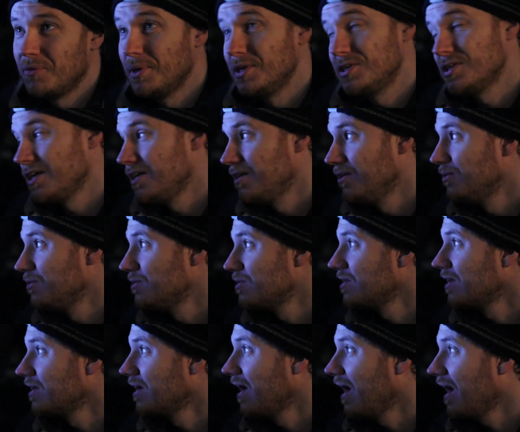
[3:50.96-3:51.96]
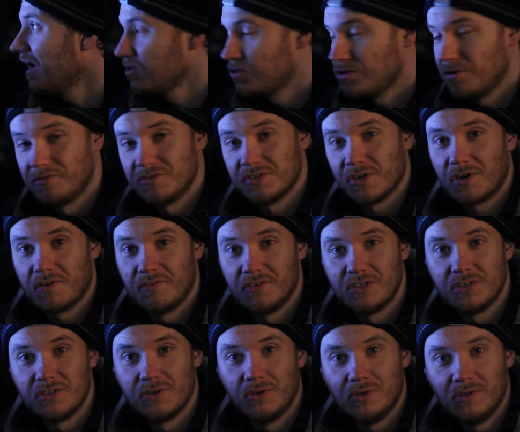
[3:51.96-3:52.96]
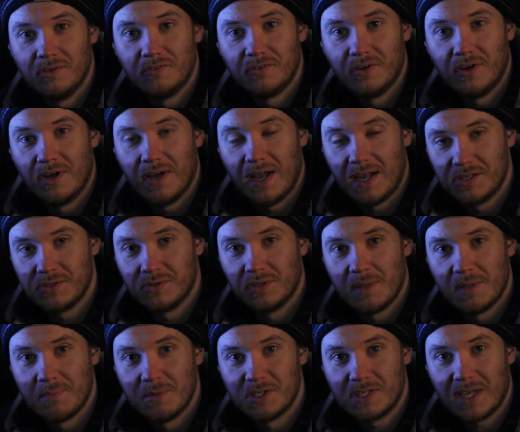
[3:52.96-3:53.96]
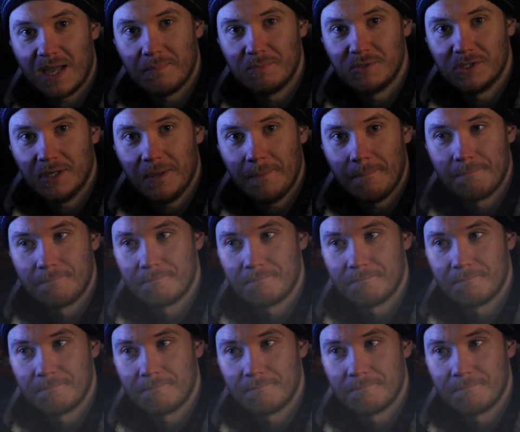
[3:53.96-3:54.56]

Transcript: which I use astrophotography tool for actual image capture.